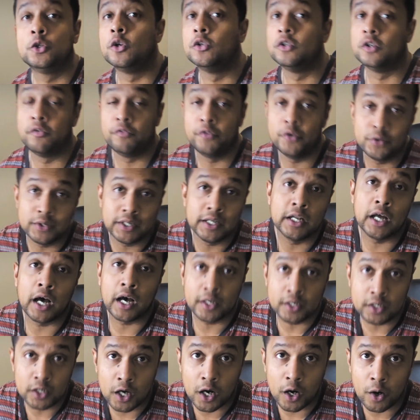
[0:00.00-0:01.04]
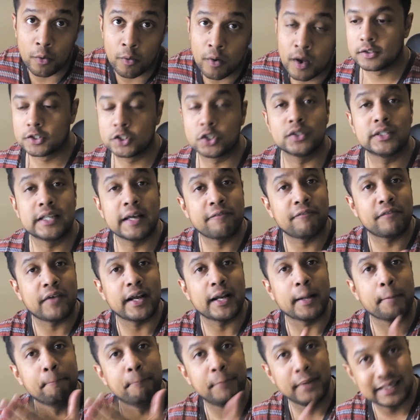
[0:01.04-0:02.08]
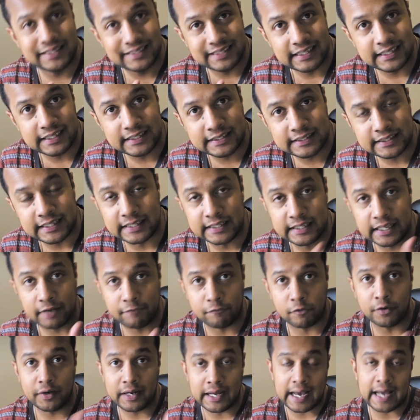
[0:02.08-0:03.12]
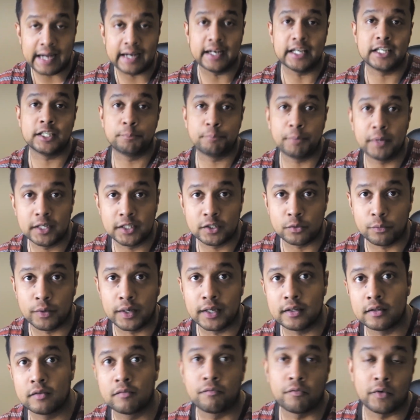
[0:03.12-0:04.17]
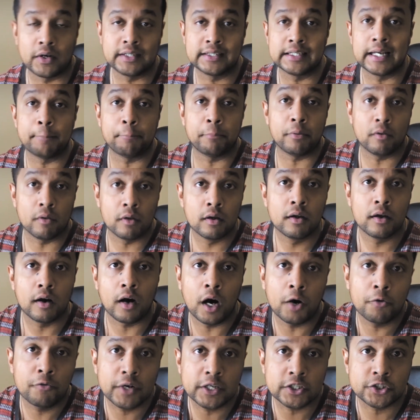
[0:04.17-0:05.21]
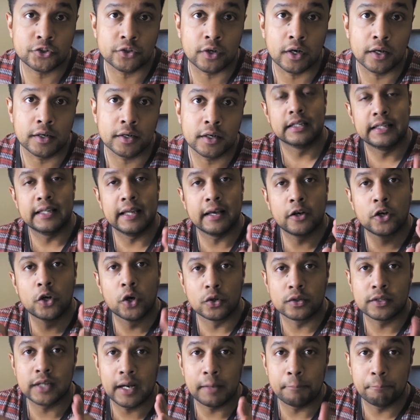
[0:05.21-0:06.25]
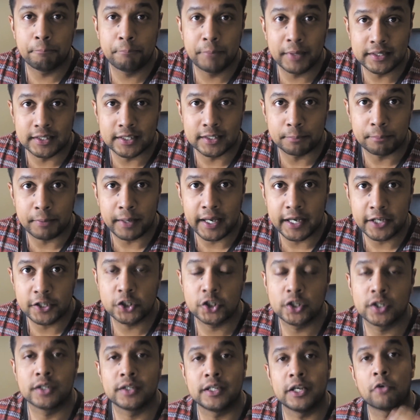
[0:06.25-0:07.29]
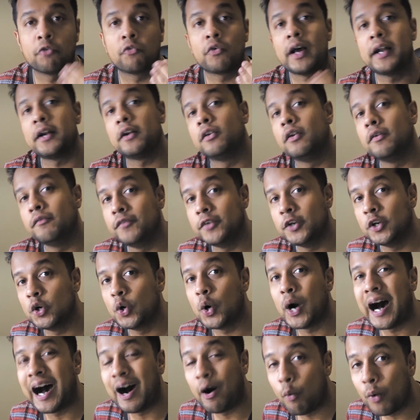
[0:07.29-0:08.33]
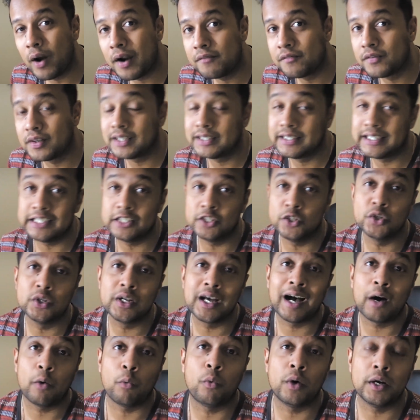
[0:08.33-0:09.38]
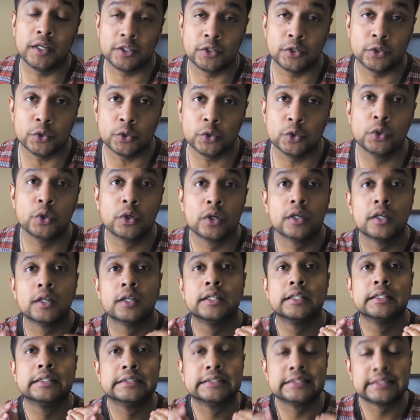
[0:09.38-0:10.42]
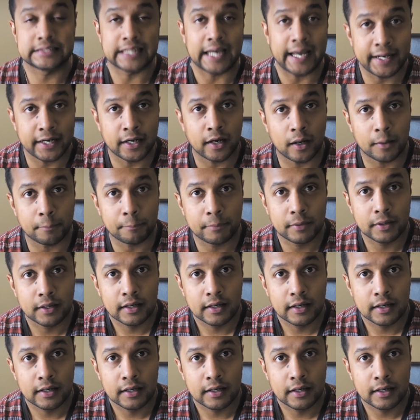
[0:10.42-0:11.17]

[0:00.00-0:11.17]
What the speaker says: those of you who did not know. So they find a business that they have already had an experience with. For example, a restaurant. They go to that business page, they write a review, however, they do not want to sign up.